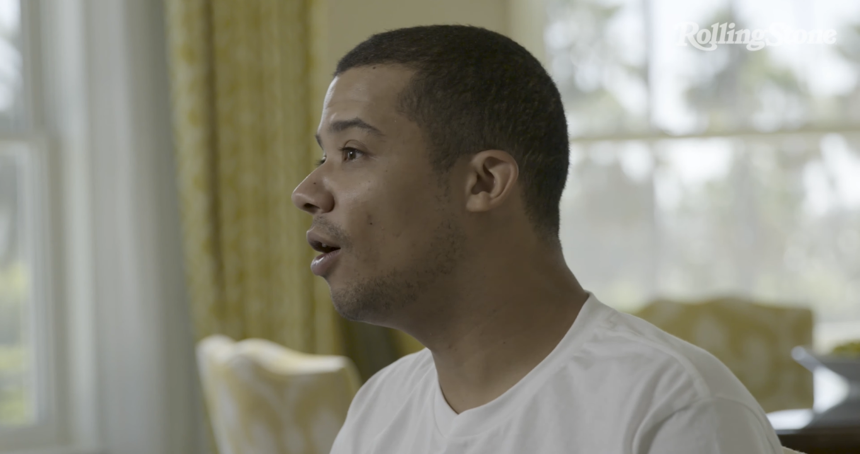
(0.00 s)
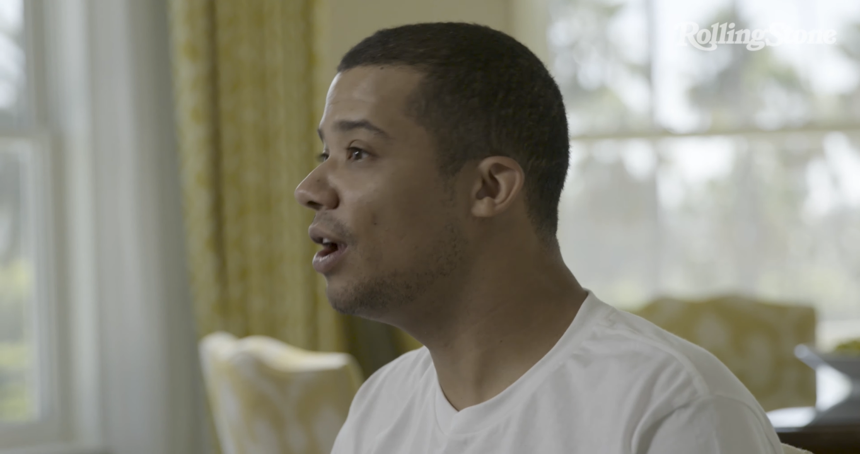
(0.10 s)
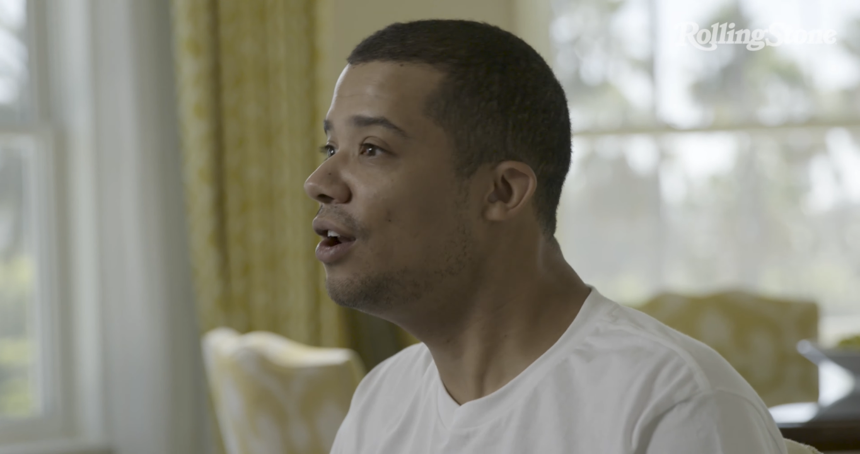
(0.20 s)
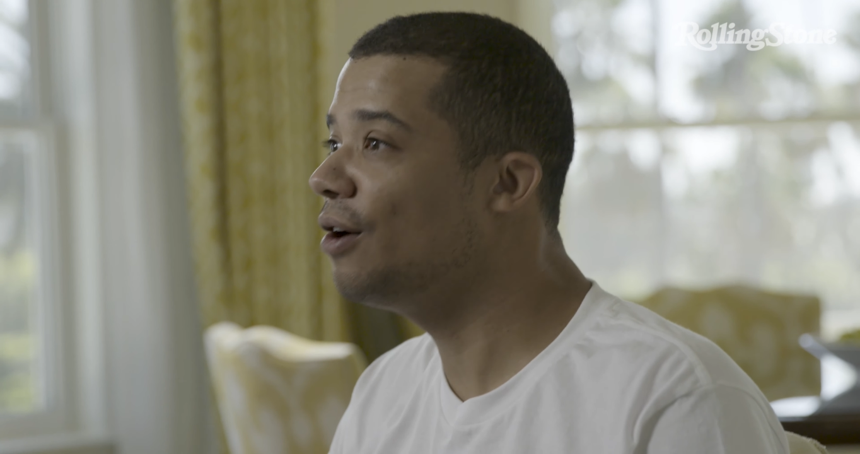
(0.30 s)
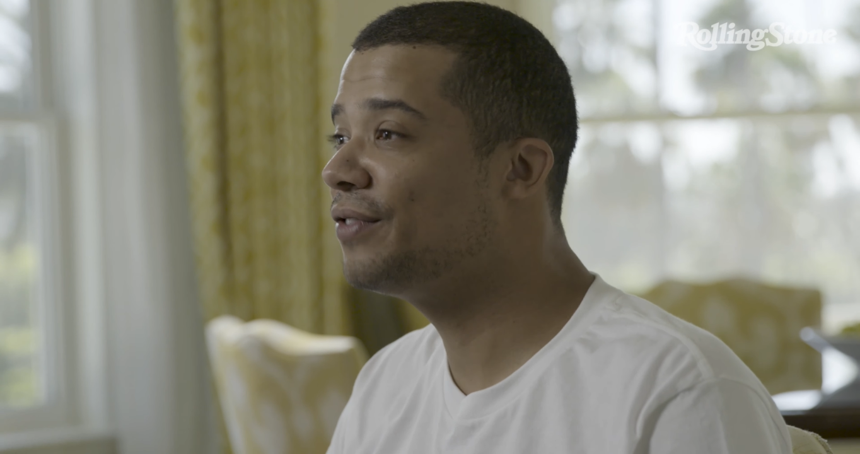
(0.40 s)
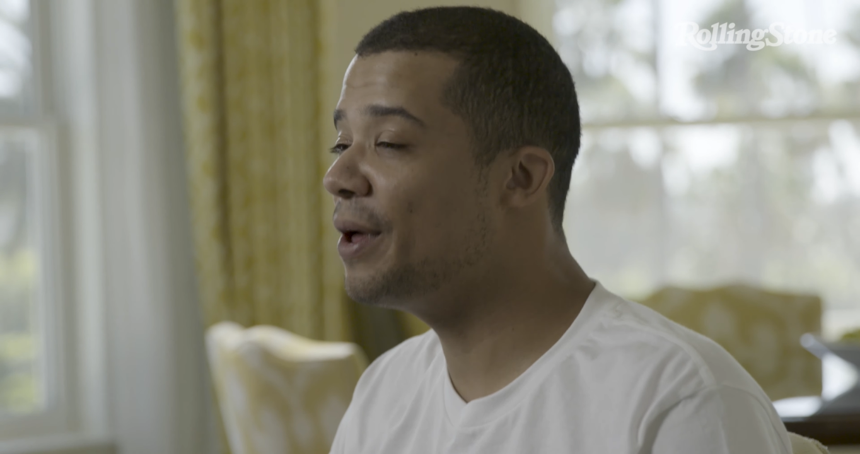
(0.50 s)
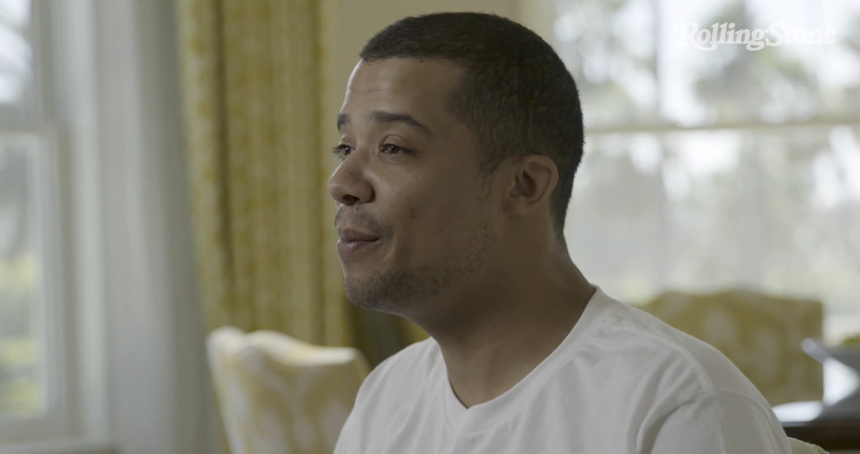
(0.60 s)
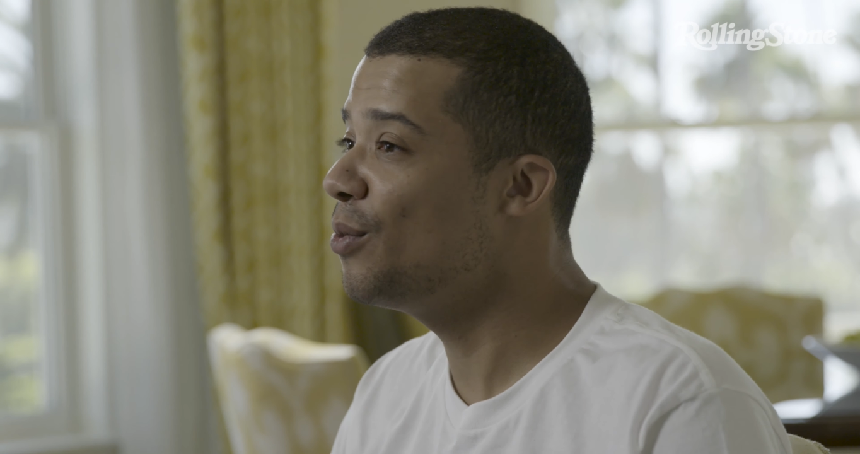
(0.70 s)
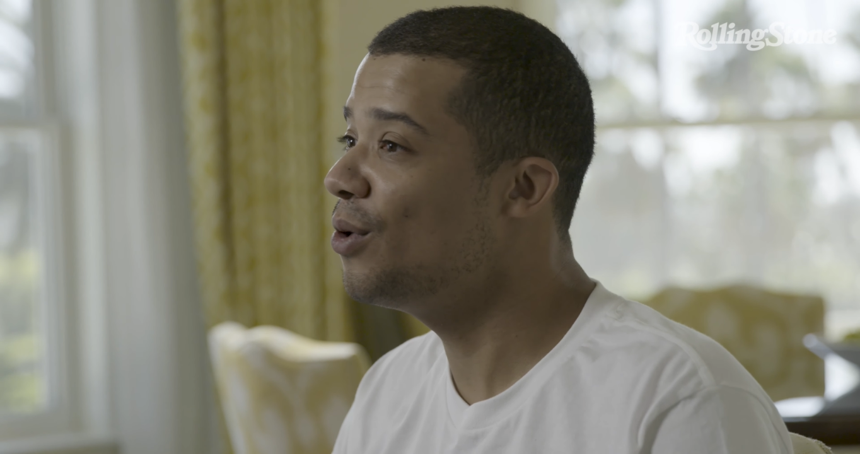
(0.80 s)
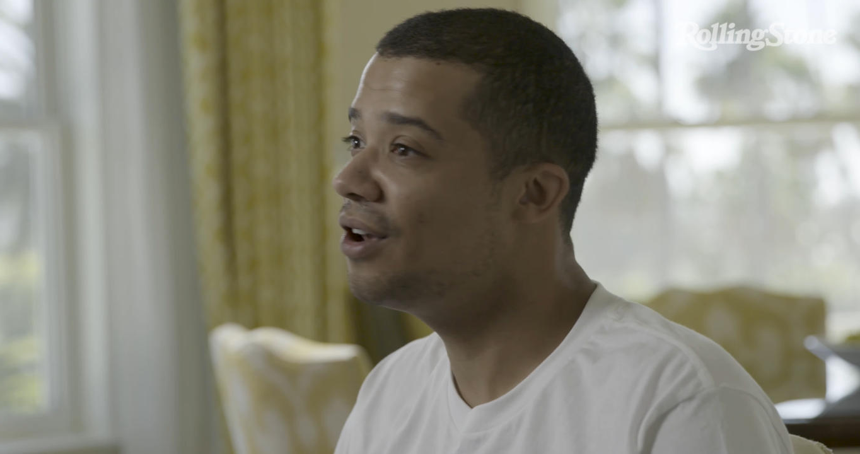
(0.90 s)
oh, I love
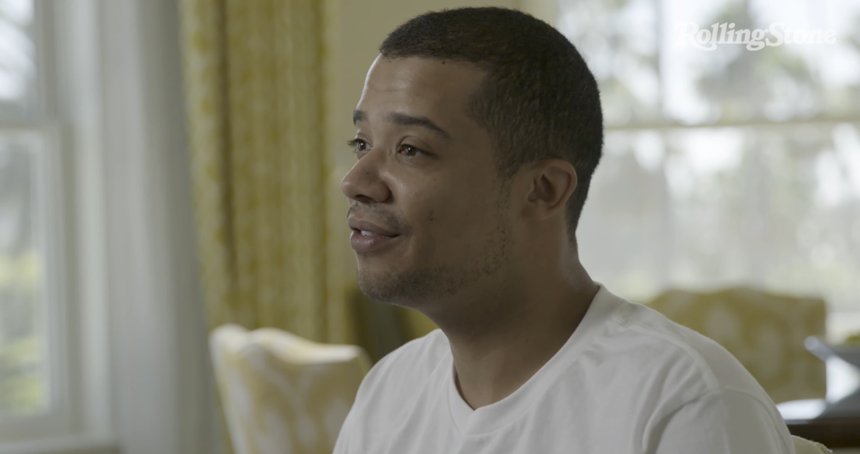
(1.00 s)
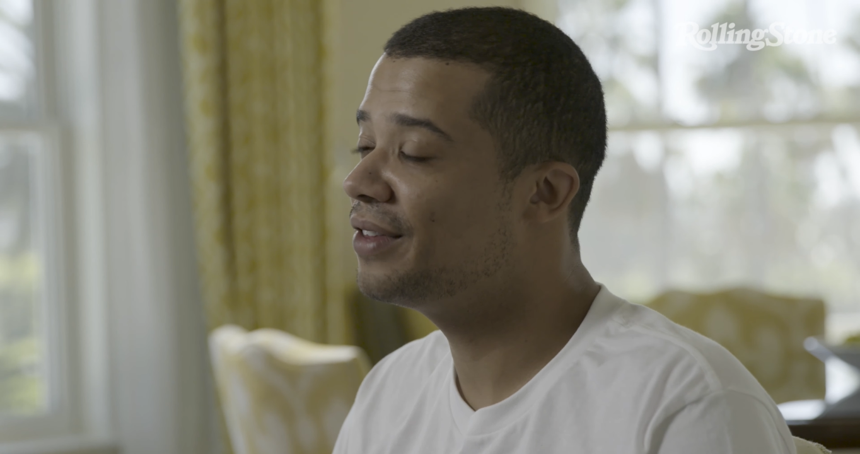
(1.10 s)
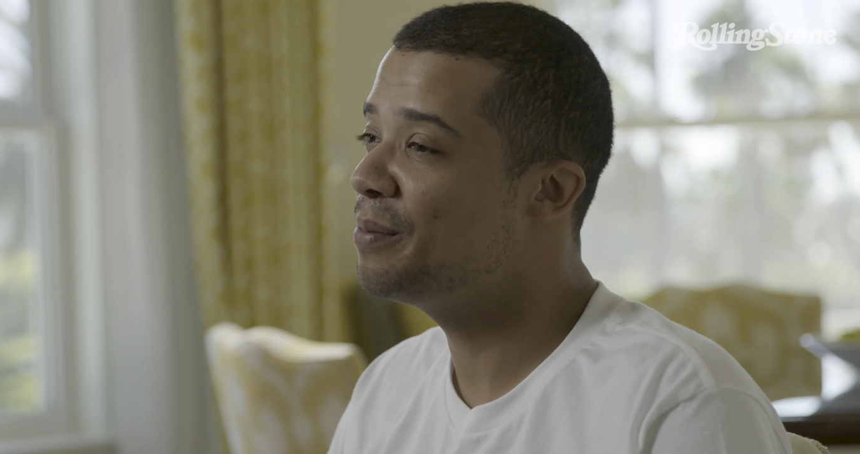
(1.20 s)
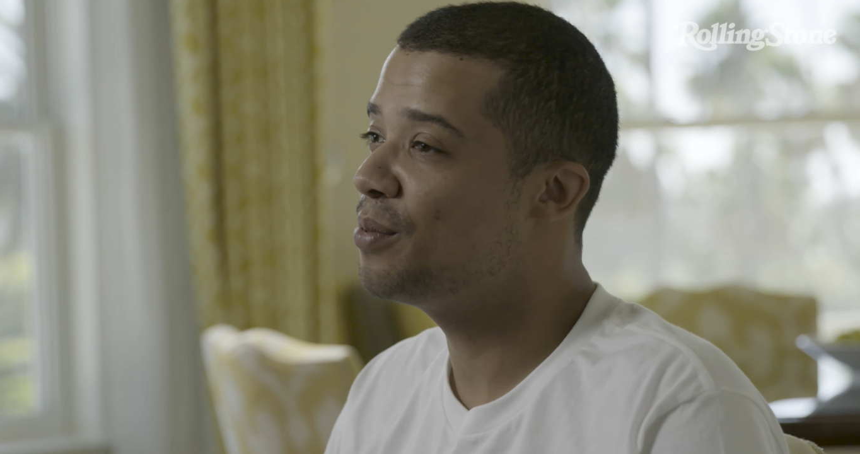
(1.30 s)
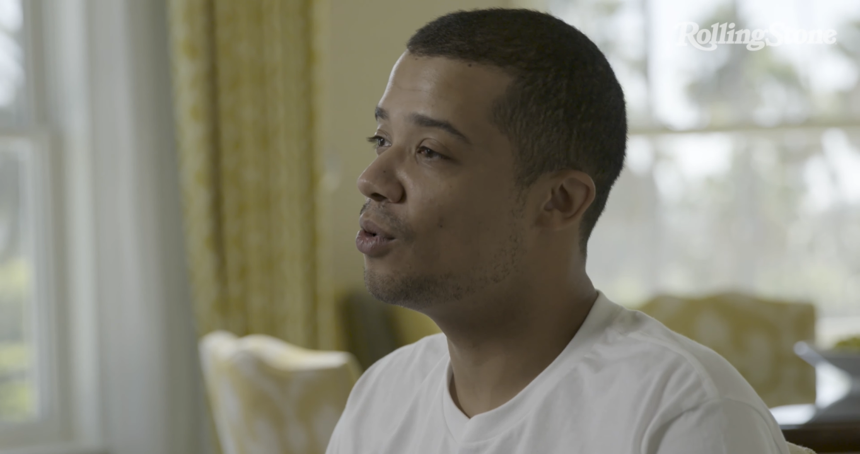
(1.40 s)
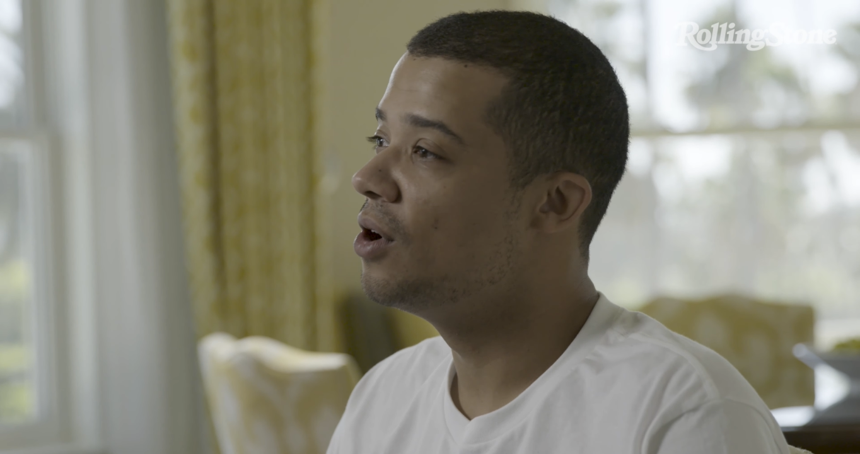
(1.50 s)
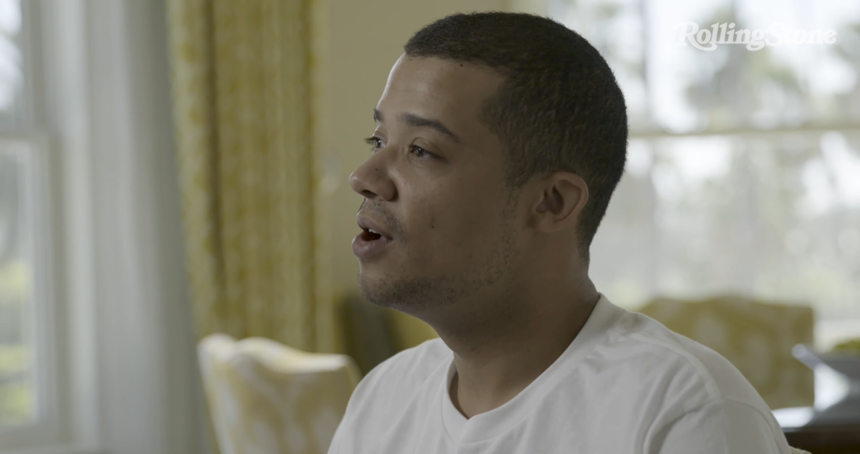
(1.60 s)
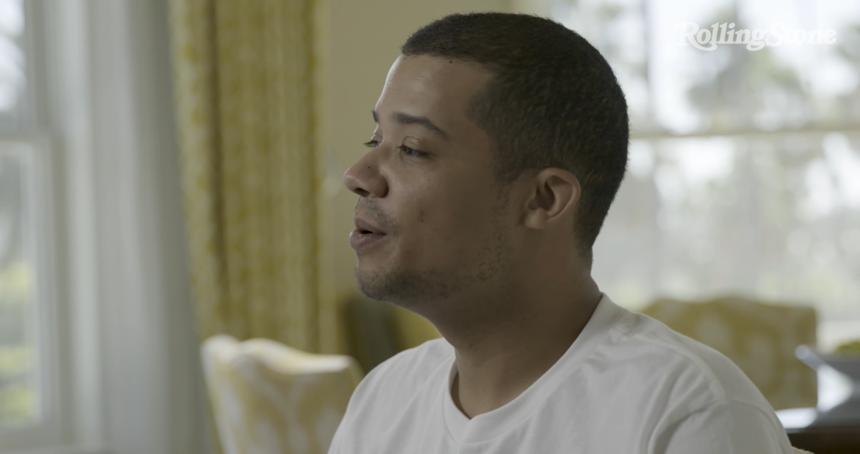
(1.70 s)
Deadpool.